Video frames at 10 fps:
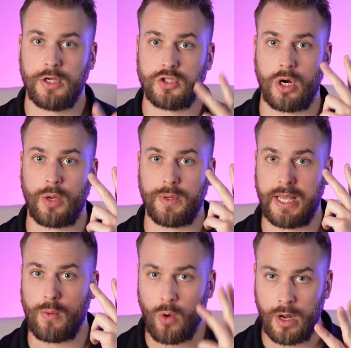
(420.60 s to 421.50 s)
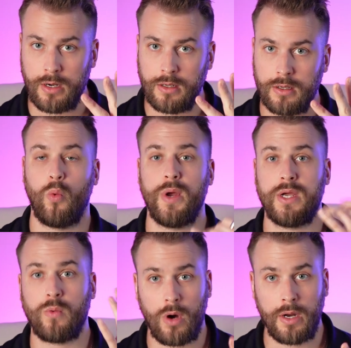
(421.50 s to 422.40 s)
starting with day 1,
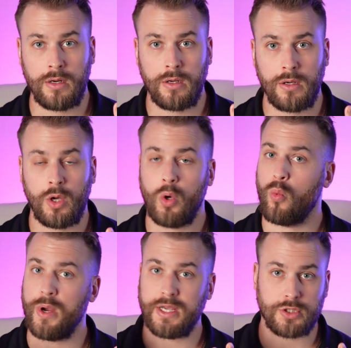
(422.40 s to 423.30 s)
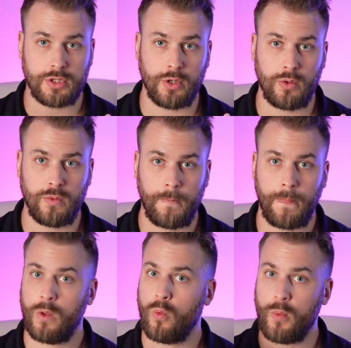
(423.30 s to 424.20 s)
week 1, weeks 2,
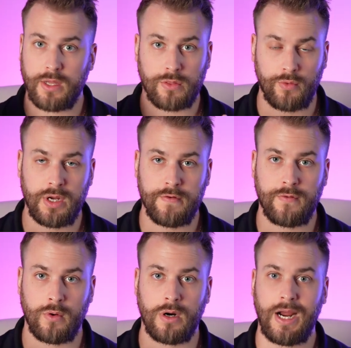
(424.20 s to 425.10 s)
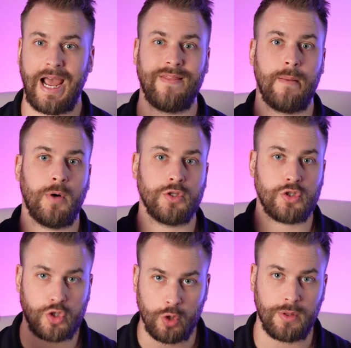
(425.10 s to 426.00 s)
week 3 and 4, and then months
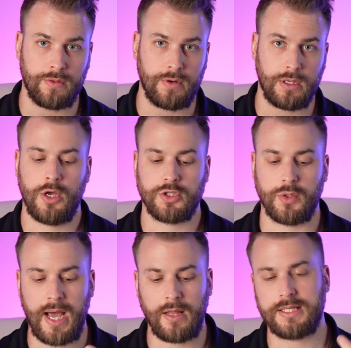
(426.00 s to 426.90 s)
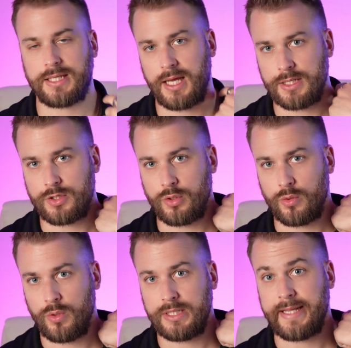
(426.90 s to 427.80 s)
2 and 3. So now let's get into
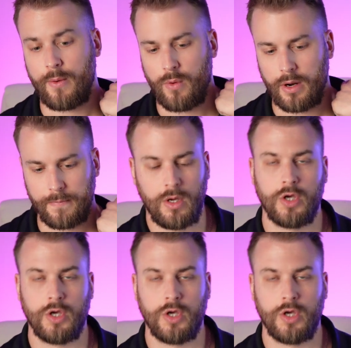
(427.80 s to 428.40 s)
day 1.